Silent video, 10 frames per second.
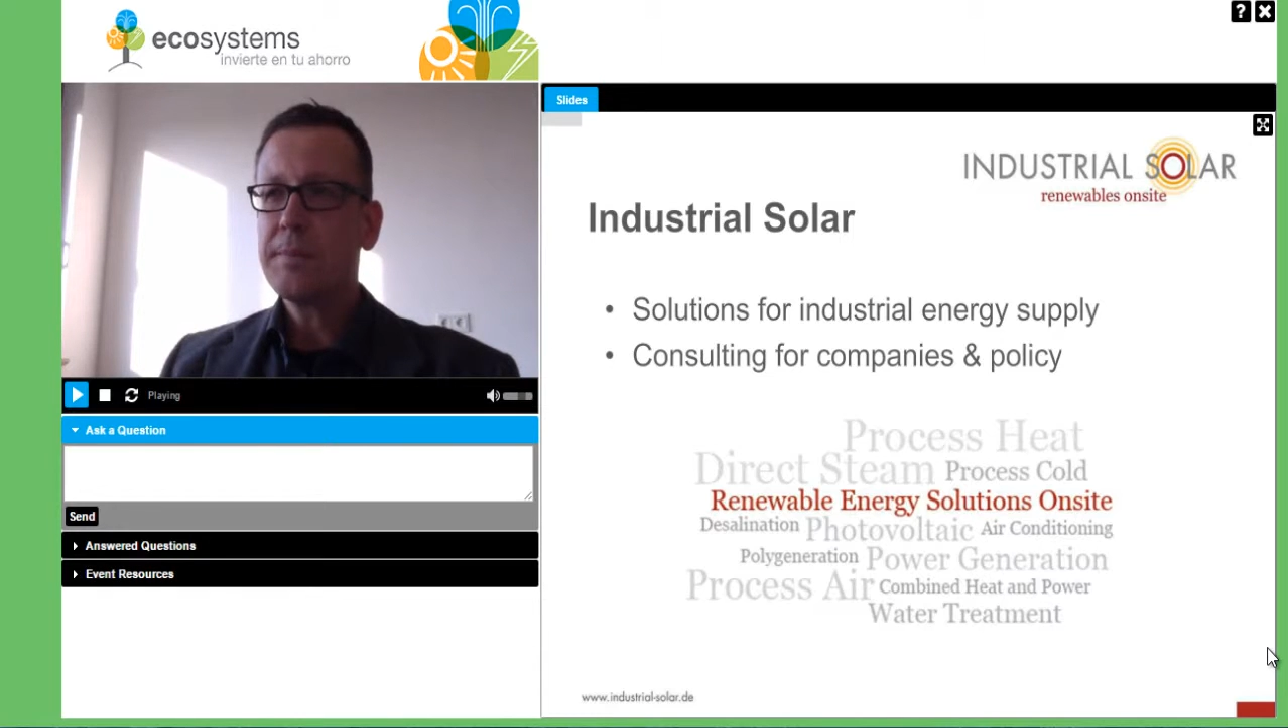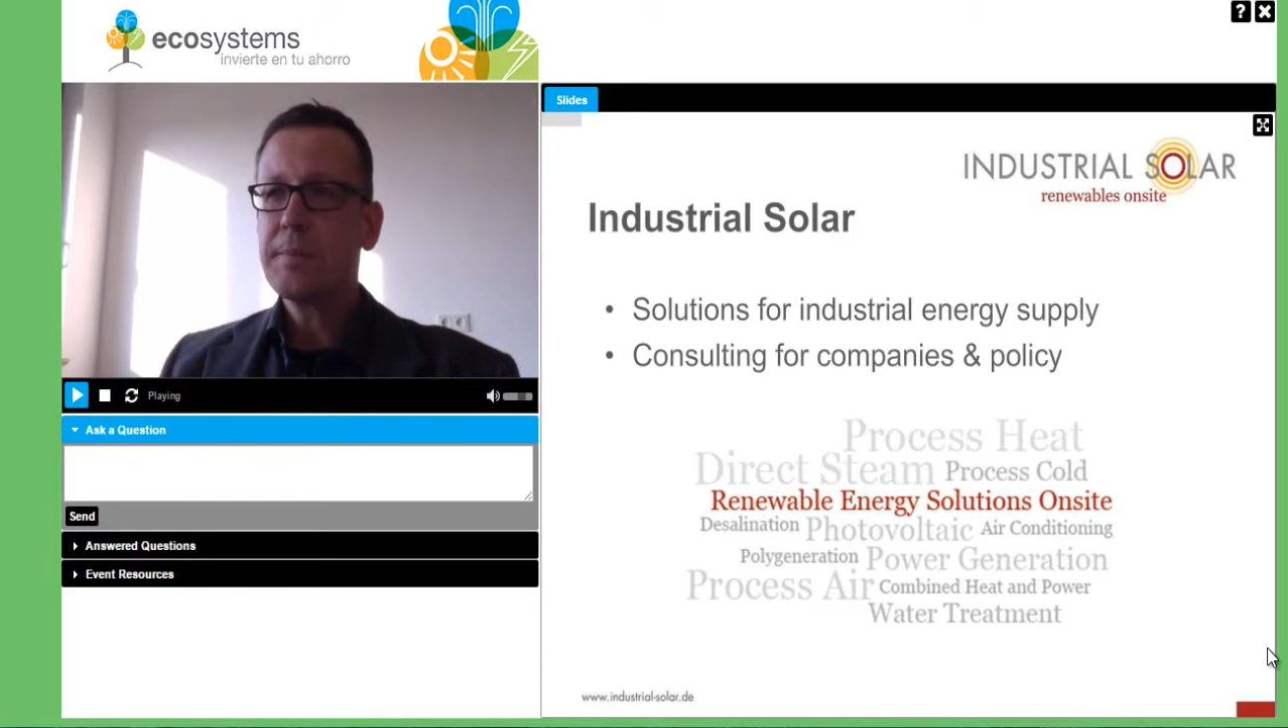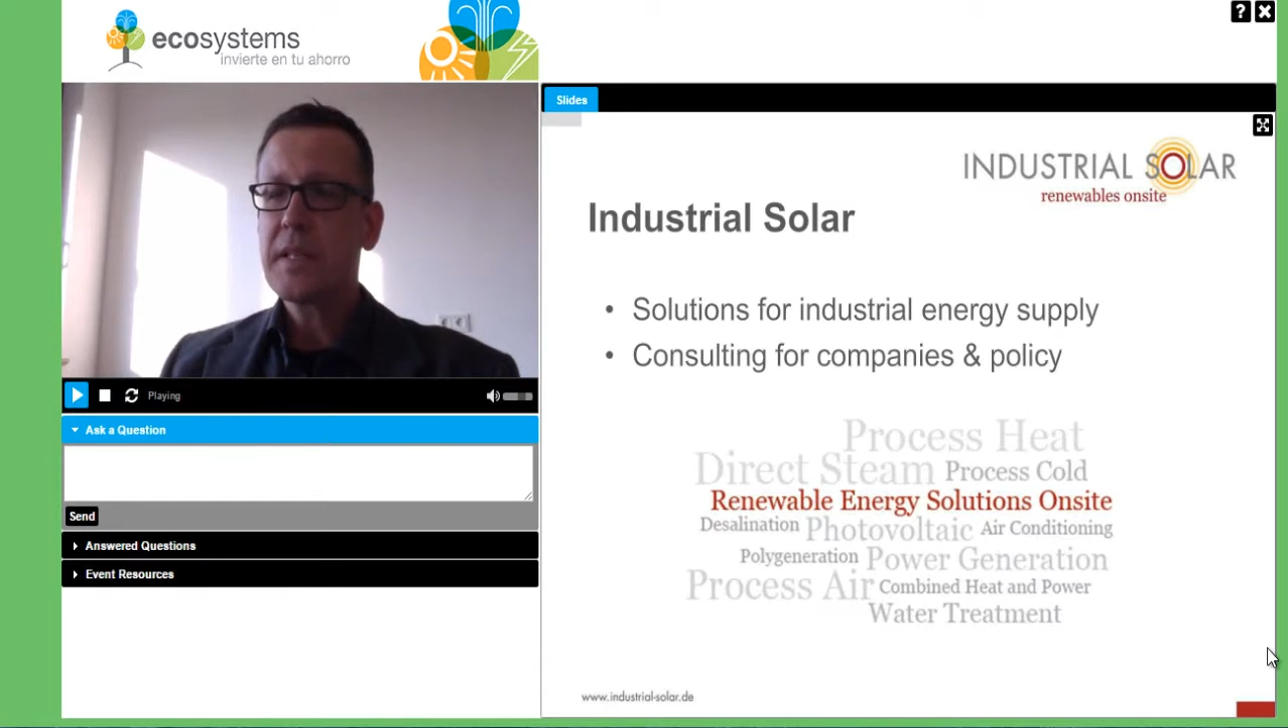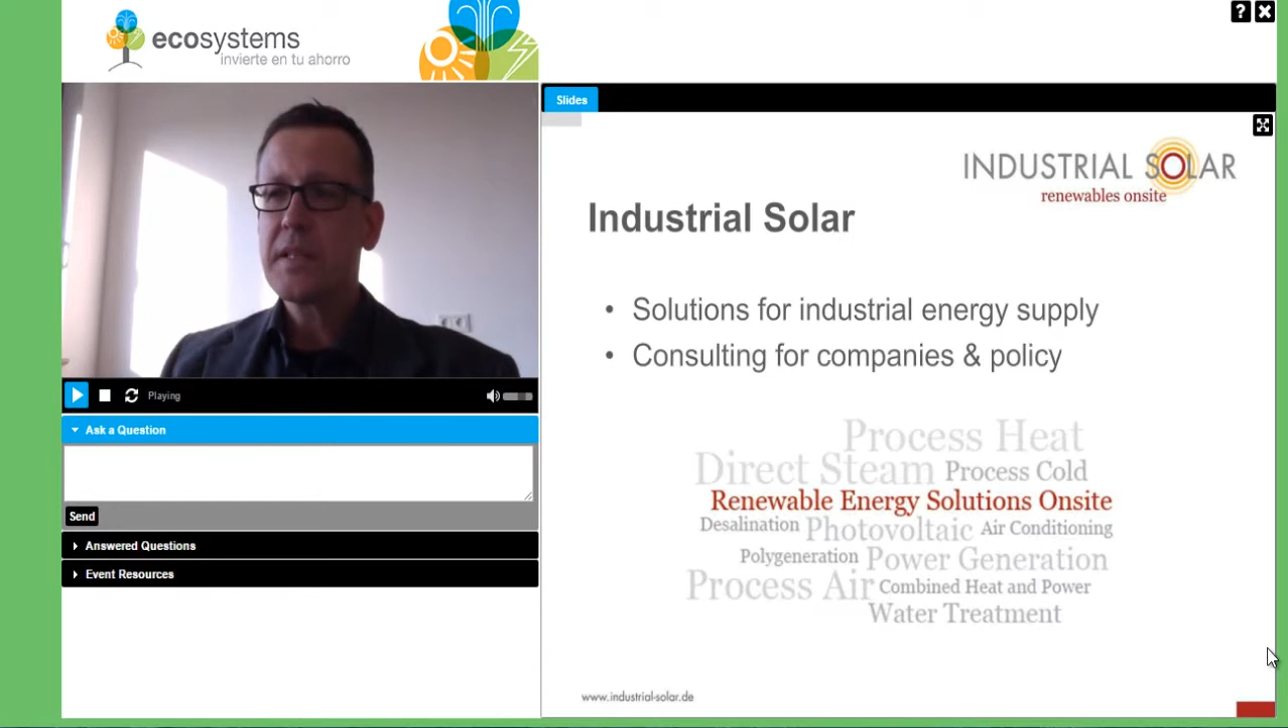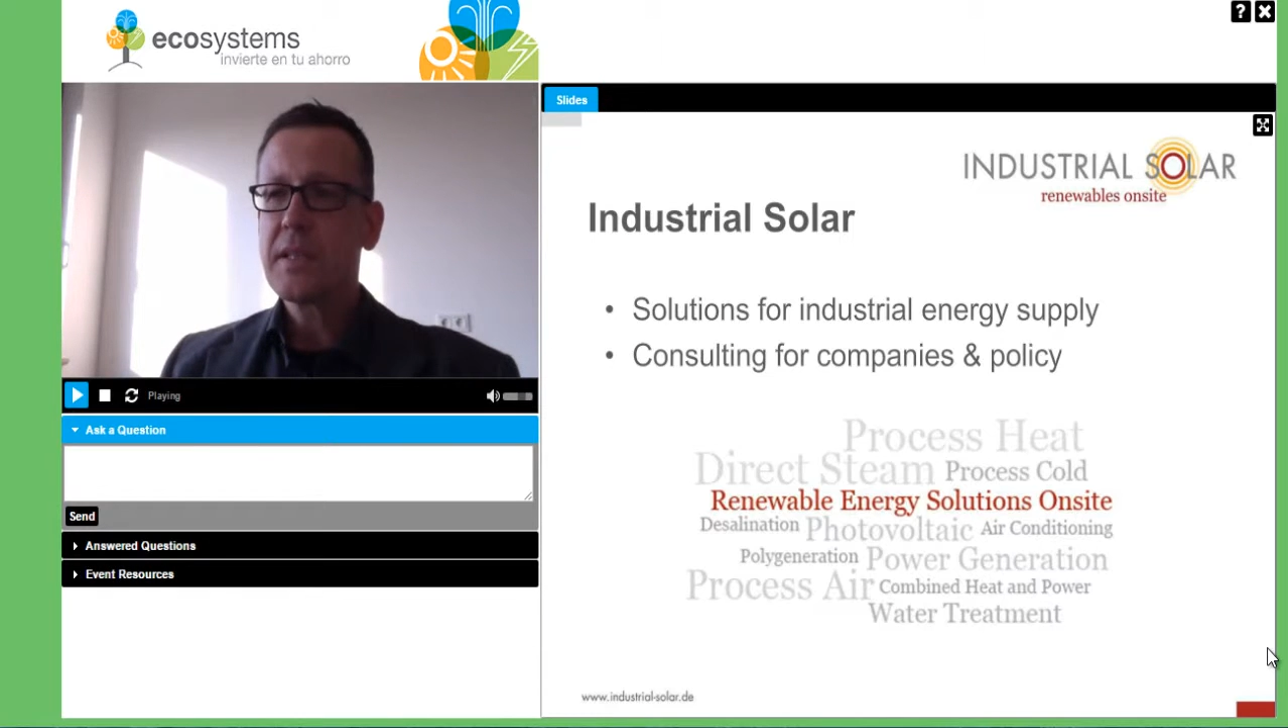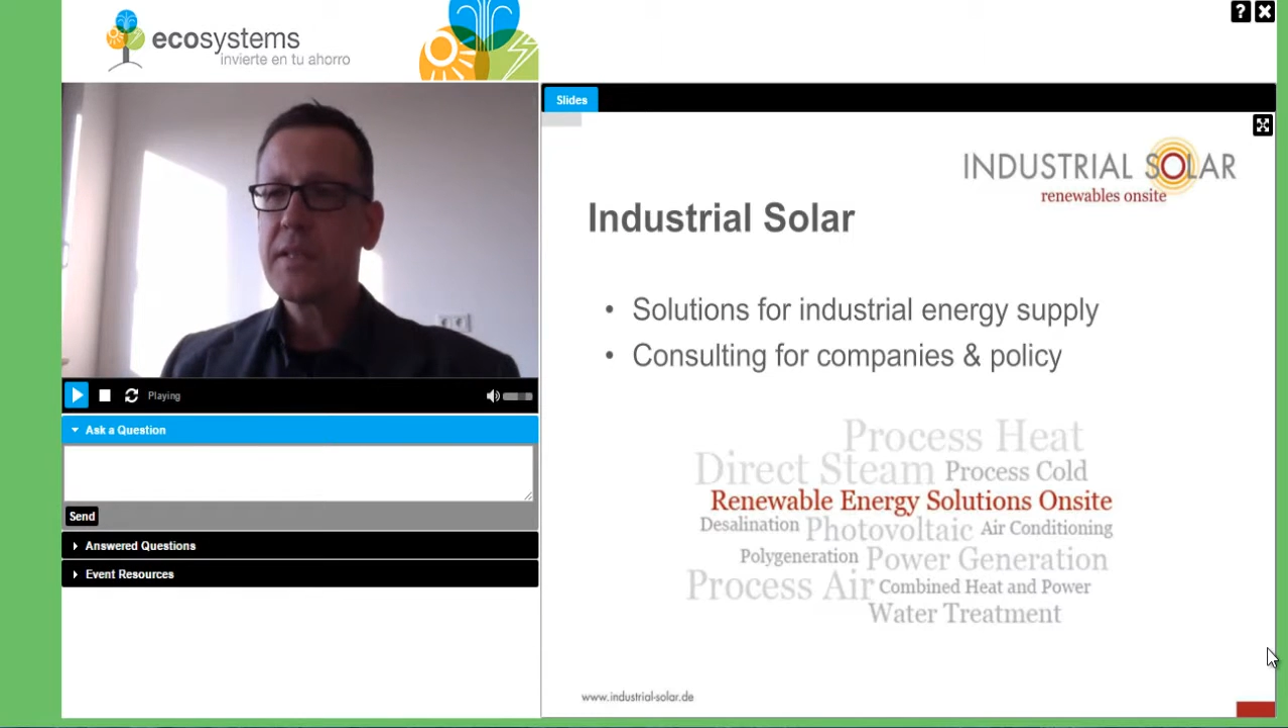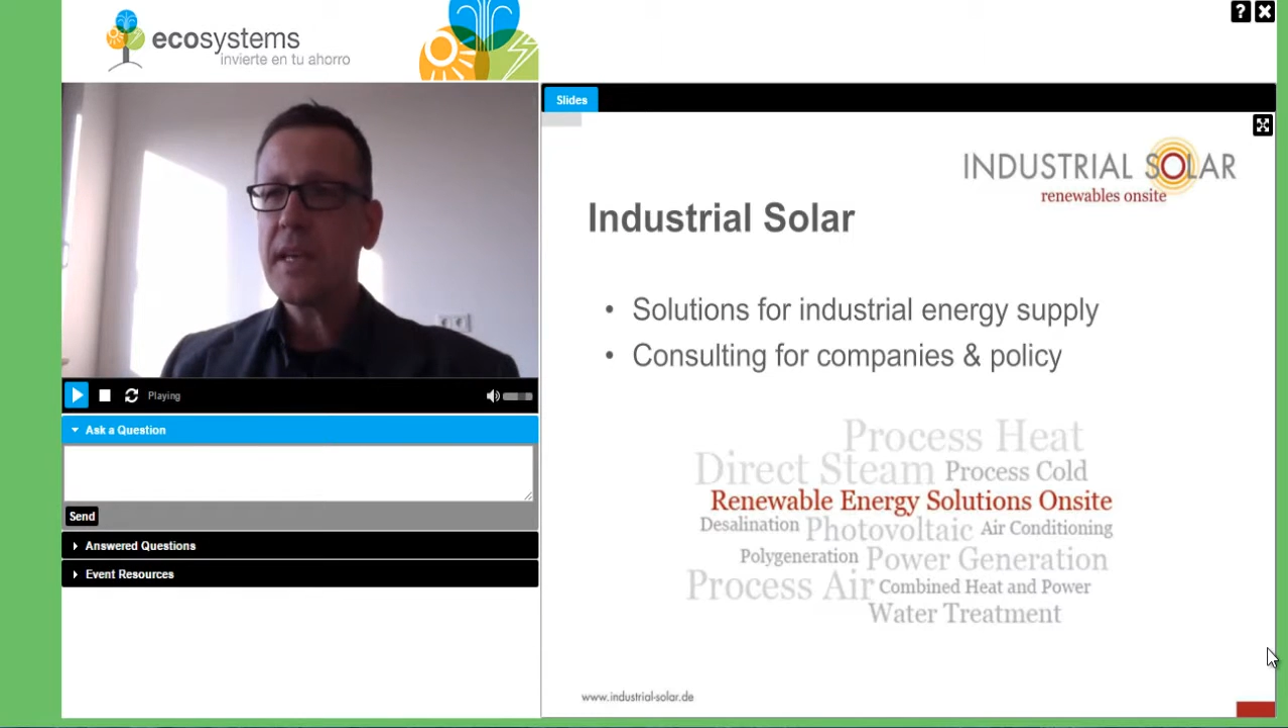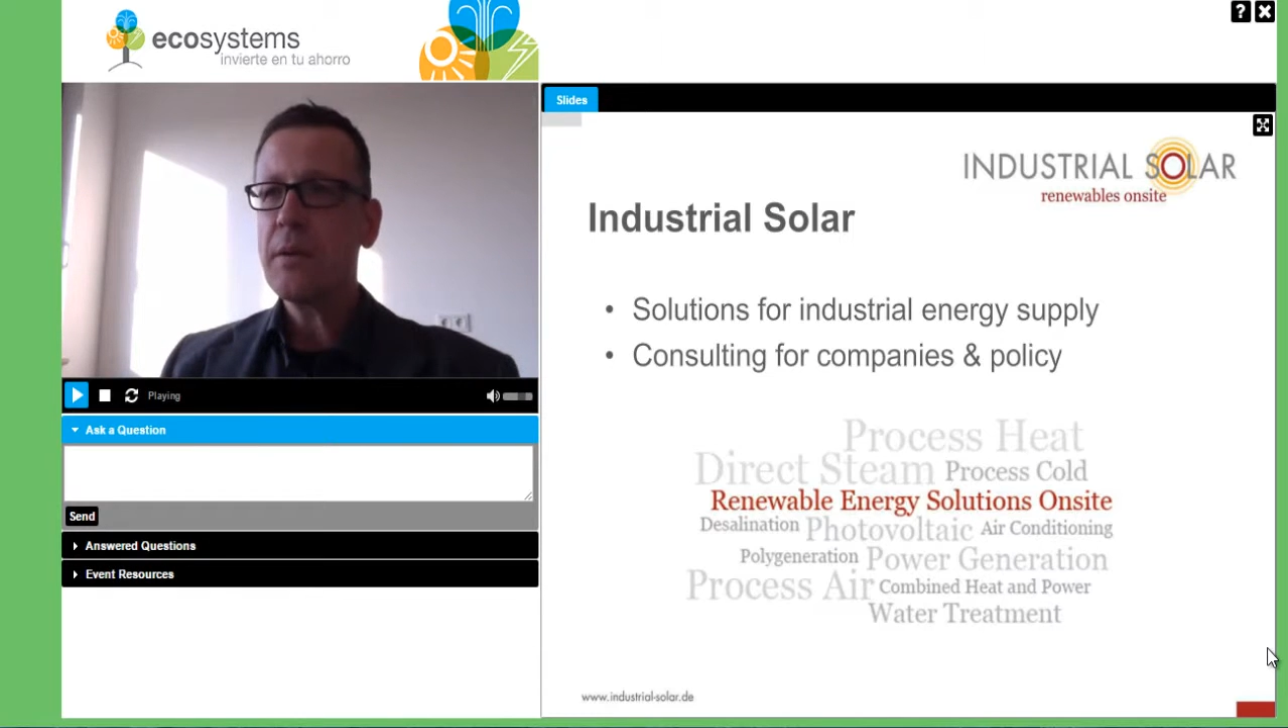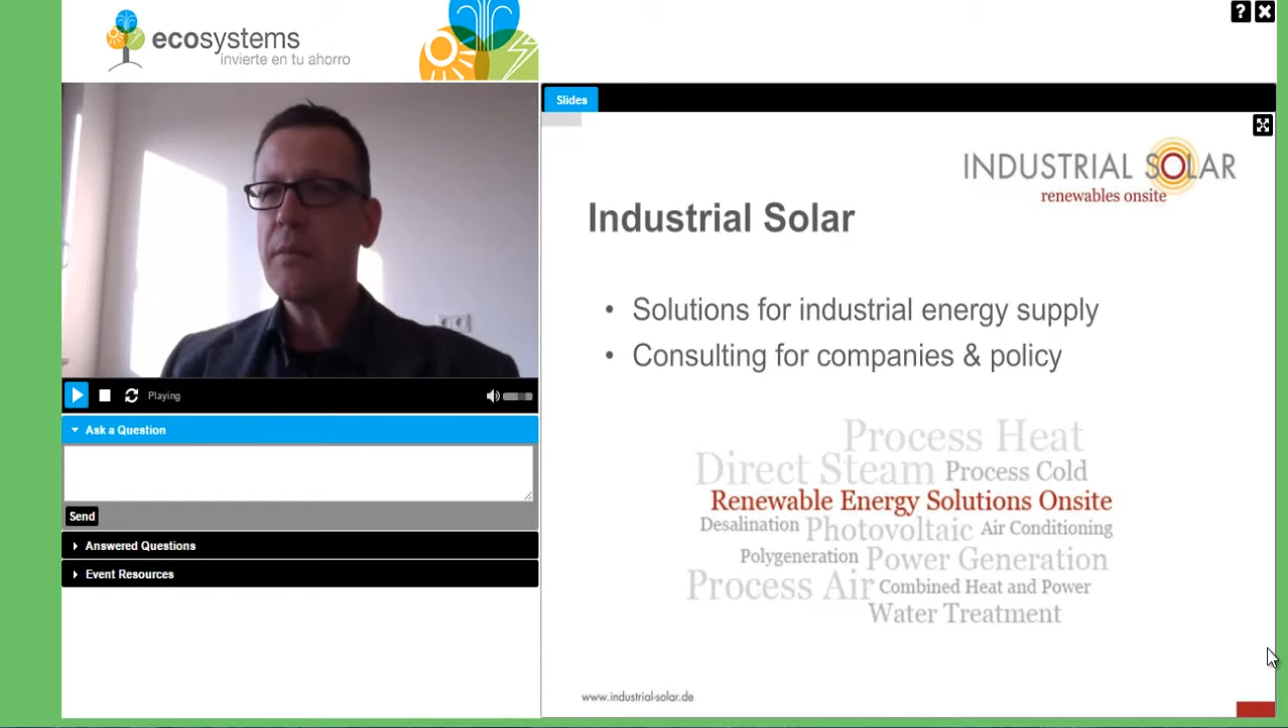sustainable